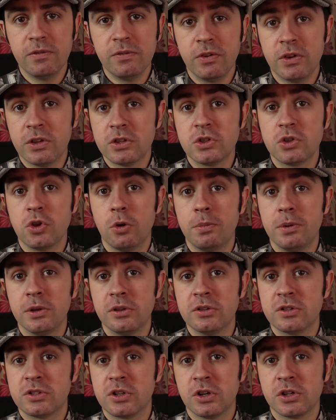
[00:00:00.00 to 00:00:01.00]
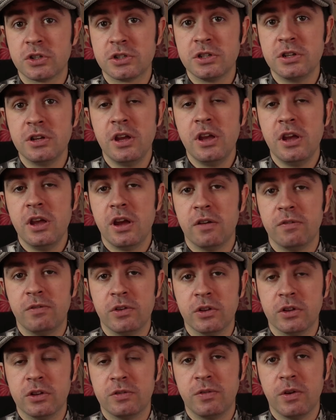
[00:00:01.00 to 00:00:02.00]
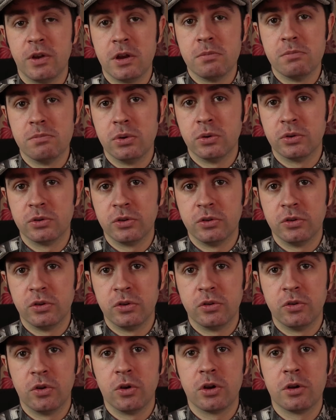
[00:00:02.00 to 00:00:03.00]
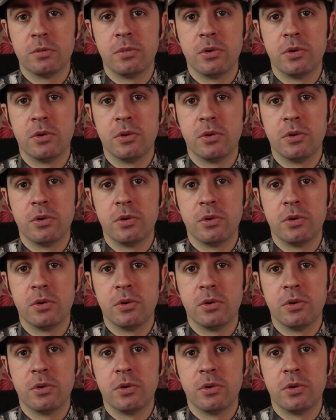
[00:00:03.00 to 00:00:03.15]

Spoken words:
For this topic discussion, I feel it's very important to talk